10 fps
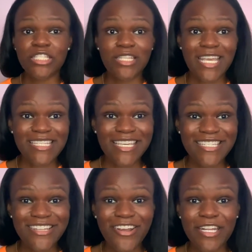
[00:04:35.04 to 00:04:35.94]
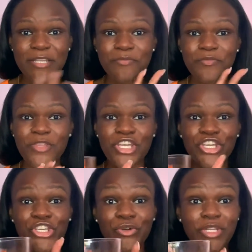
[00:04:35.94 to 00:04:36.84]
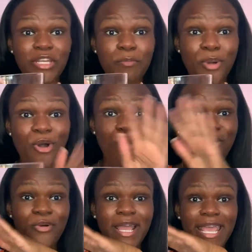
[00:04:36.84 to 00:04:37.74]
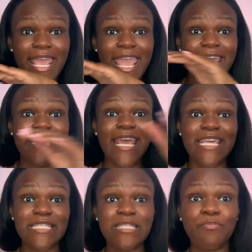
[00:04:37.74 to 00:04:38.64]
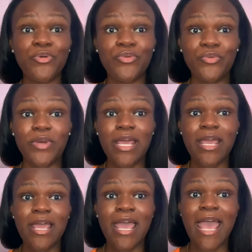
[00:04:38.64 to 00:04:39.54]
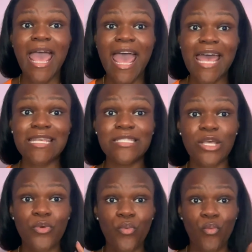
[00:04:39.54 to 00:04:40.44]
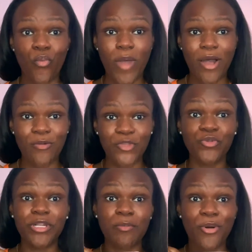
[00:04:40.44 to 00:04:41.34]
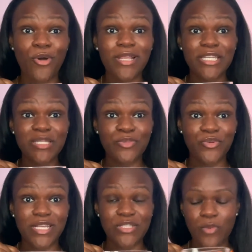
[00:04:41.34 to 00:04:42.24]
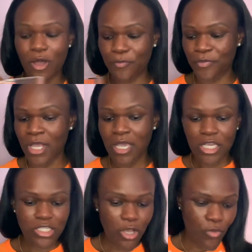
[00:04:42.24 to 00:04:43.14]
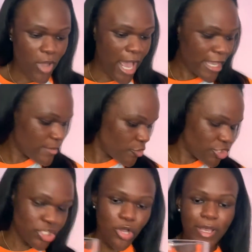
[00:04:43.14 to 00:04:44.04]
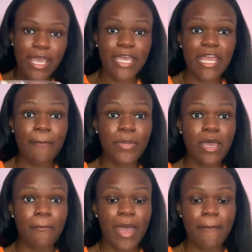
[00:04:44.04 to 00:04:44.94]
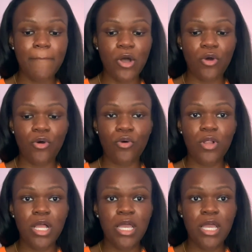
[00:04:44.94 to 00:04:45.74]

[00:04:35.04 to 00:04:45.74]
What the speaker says: let's get started. You'll need a bowl and a spoon as well. You'll need a bowl and a spoon as well. So I am going to go ahead and put my bowl